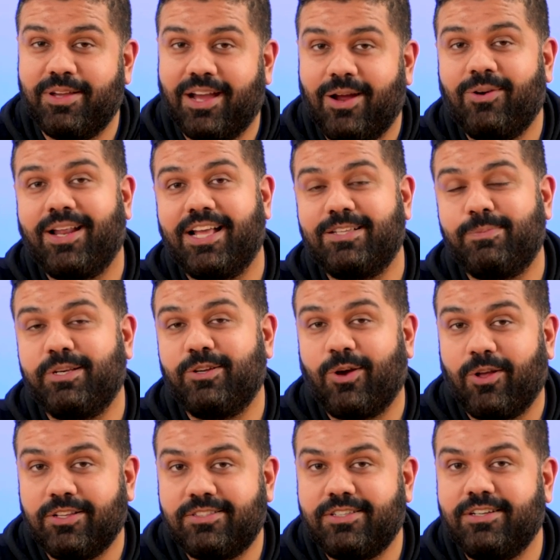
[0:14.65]
out has been
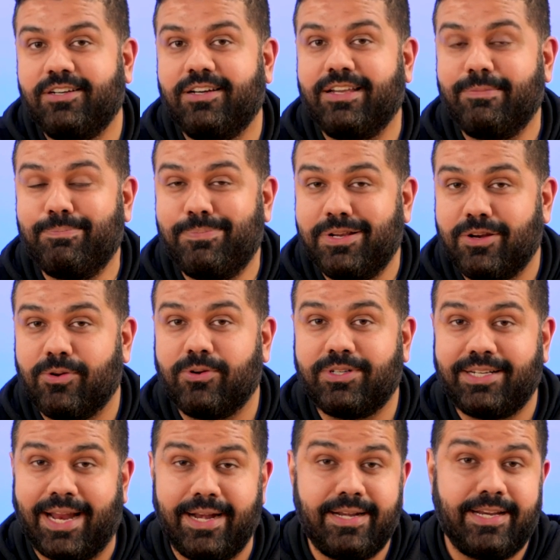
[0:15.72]
constantly below 10